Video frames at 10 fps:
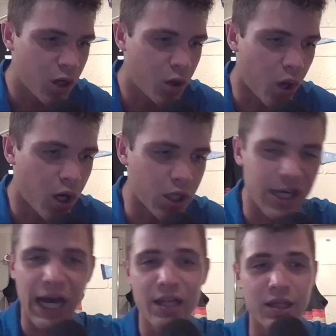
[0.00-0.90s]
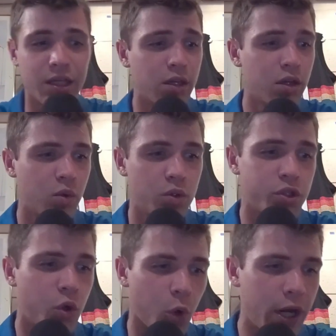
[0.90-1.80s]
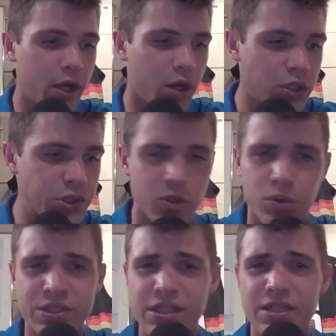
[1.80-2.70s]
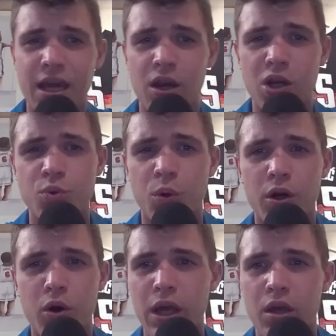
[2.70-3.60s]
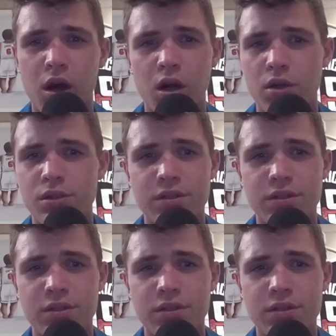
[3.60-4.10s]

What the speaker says: Qual Conley was great also with 6 carries, 108 yards.